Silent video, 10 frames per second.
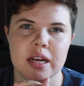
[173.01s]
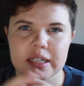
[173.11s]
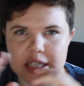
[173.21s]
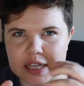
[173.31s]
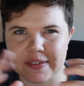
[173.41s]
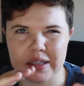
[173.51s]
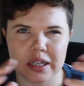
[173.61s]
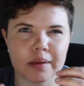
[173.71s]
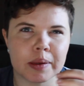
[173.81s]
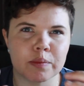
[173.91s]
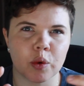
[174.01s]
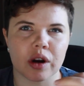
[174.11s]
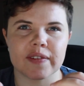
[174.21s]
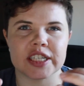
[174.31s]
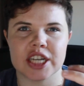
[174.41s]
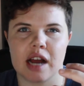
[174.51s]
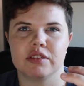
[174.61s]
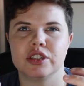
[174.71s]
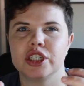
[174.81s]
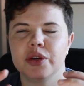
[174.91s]
to give a little bit more of a
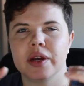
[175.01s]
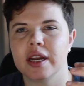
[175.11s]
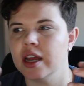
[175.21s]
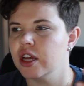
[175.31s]
challenge to it.